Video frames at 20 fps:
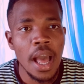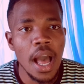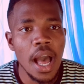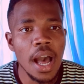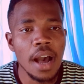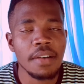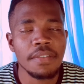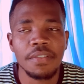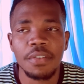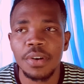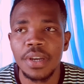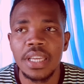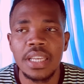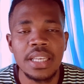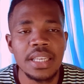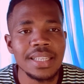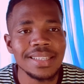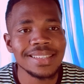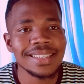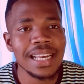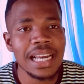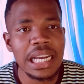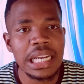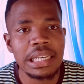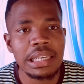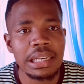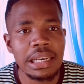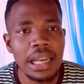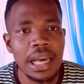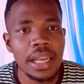Uh, for
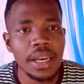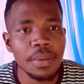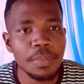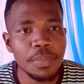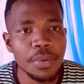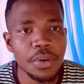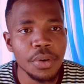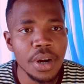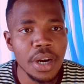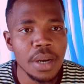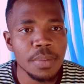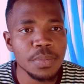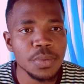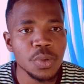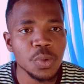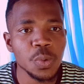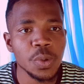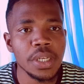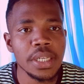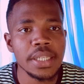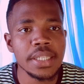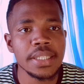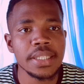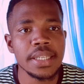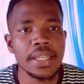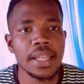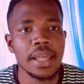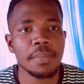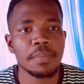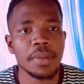InDesign and other programs, we'll
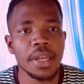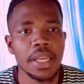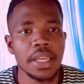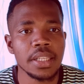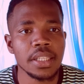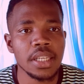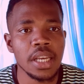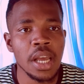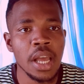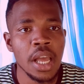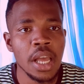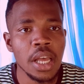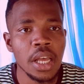see them later.